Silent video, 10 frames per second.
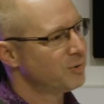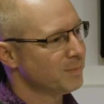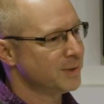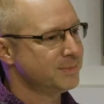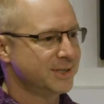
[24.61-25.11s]

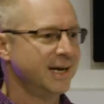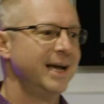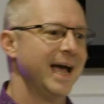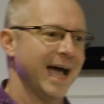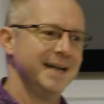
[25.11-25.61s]
problems.
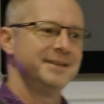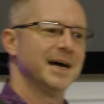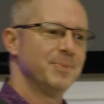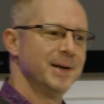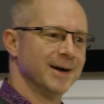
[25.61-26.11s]
Ended
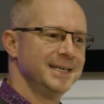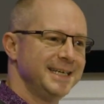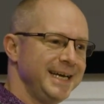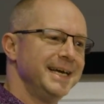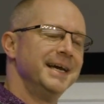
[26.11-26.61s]
up in
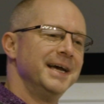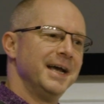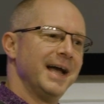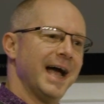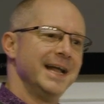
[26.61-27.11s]
IT,
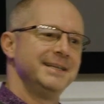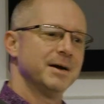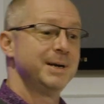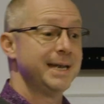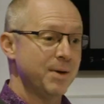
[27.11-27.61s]
ended
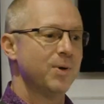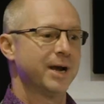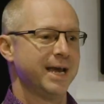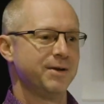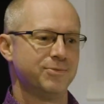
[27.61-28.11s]
up in
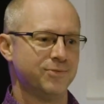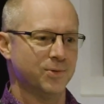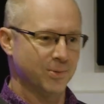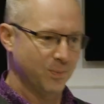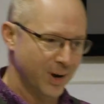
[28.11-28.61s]
networking
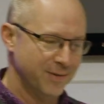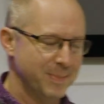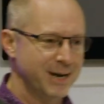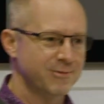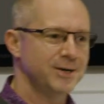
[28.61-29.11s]
for one of the
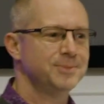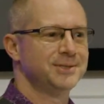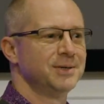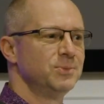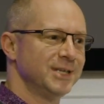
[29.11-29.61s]
big
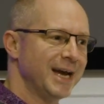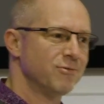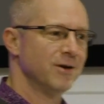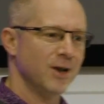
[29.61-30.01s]
groups, was there for a